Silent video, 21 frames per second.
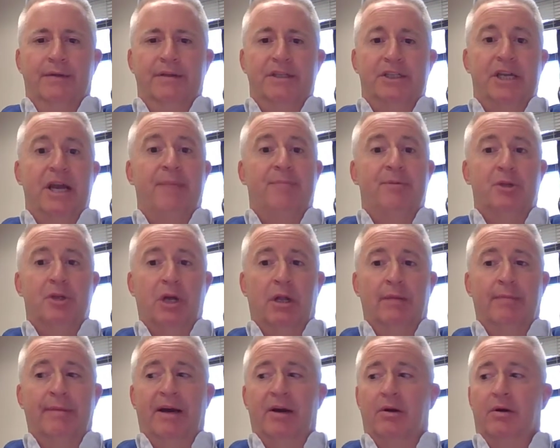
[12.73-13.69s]
This chapter is all
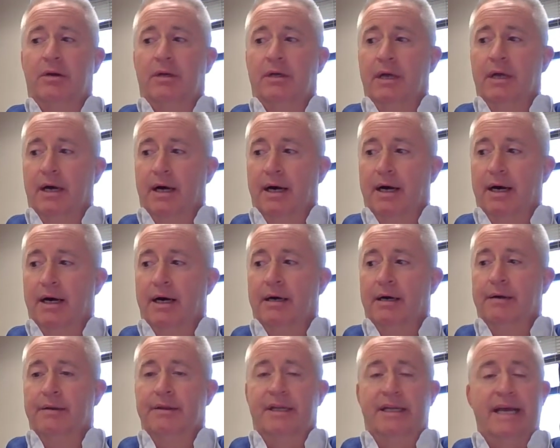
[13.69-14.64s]
about
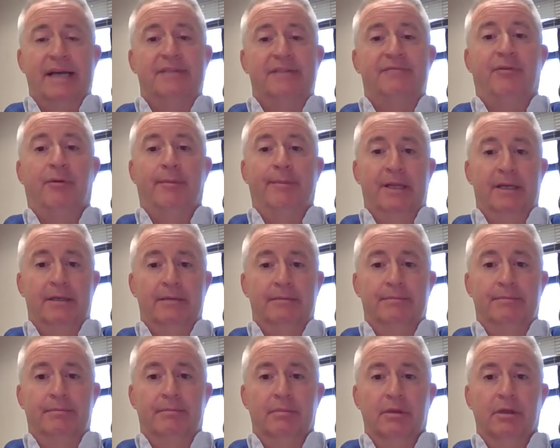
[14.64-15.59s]
the tax formula,
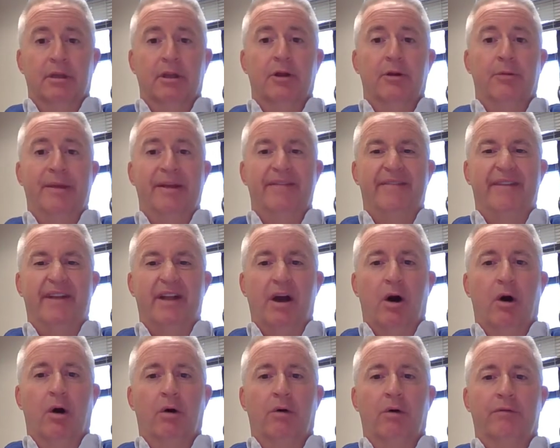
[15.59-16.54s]
a little bit of an
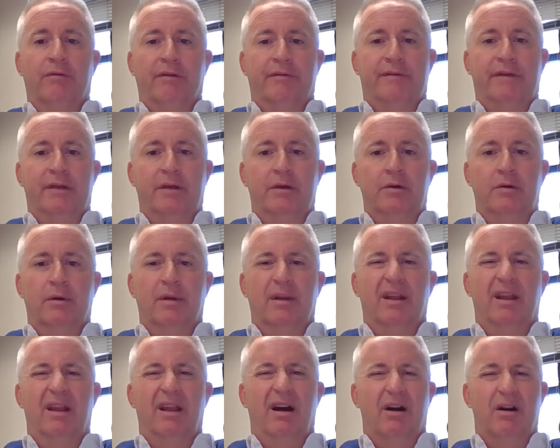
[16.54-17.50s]
overview,
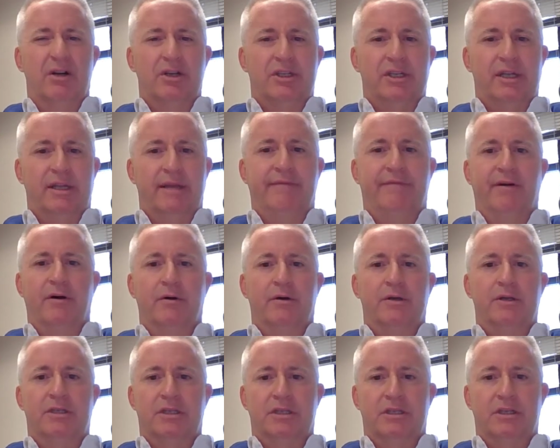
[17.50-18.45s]
largely
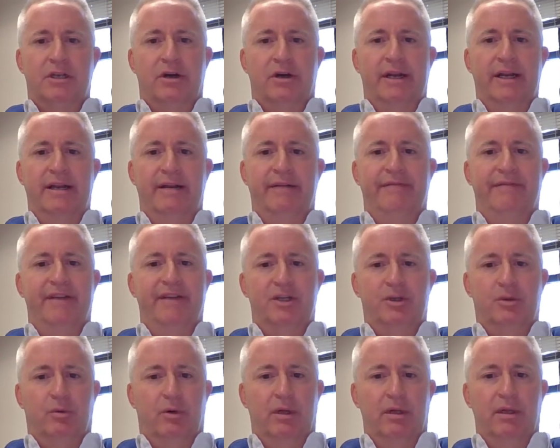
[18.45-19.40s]
focuses on
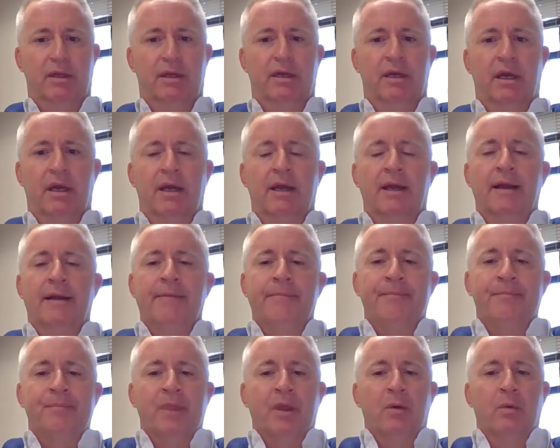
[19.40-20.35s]
individual,
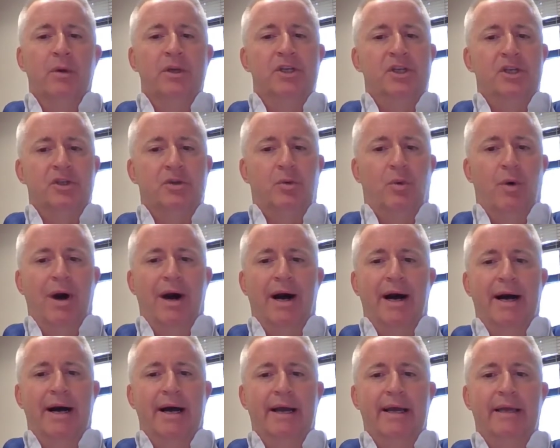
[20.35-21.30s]
which is
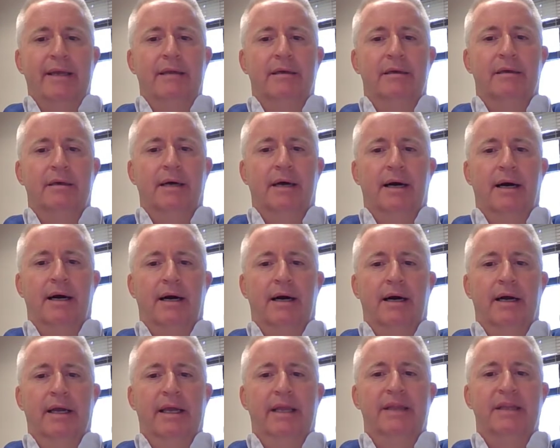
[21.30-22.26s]
why
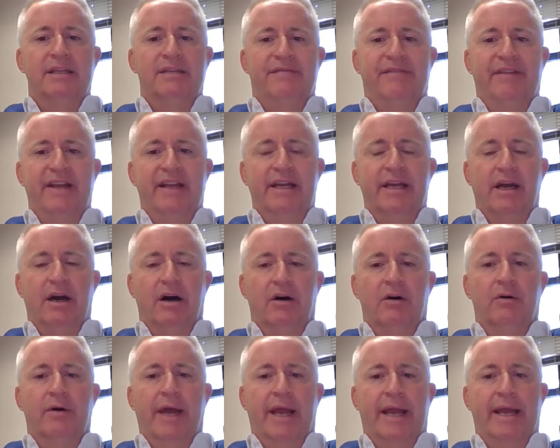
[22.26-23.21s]
in this
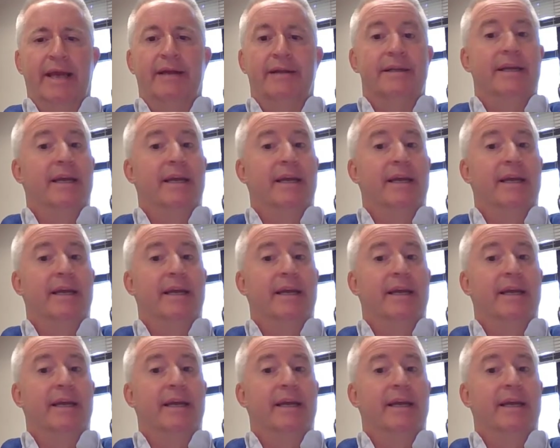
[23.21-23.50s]
video and